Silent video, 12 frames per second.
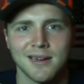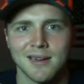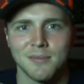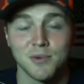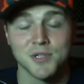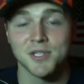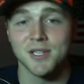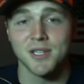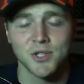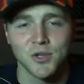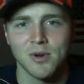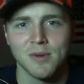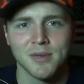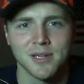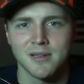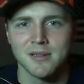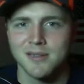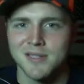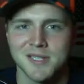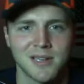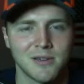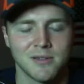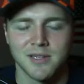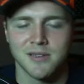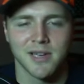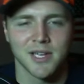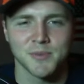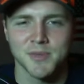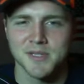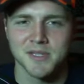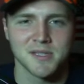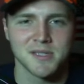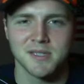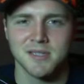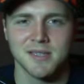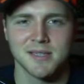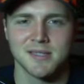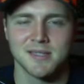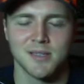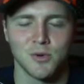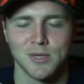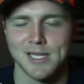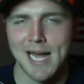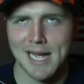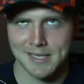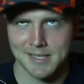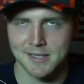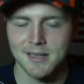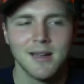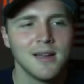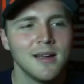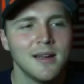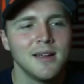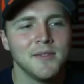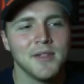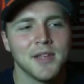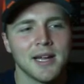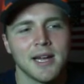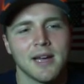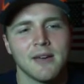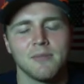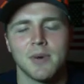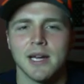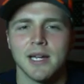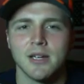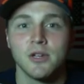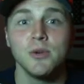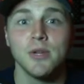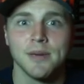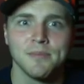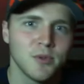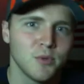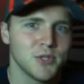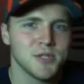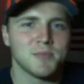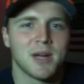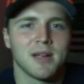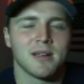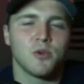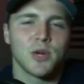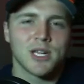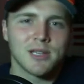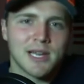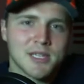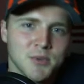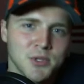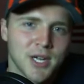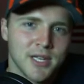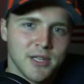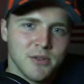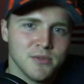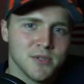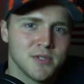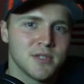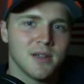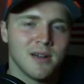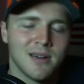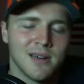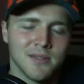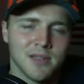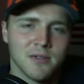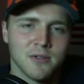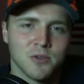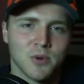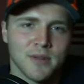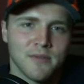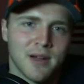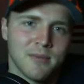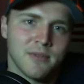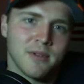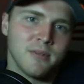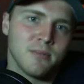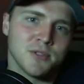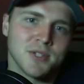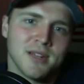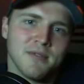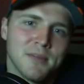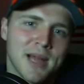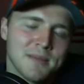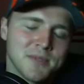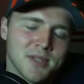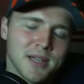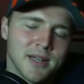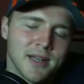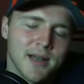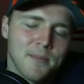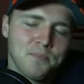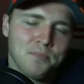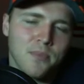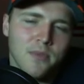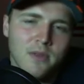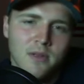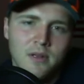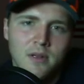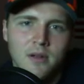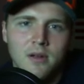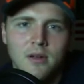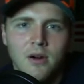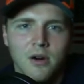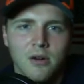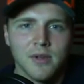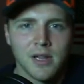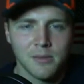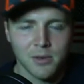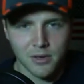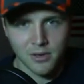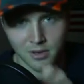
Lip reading: prestige equipment. It's got all the attachments. It's so nice. And then I have my CUDA, which is my quick class, which I use on the other 25% of the maps that are available in Call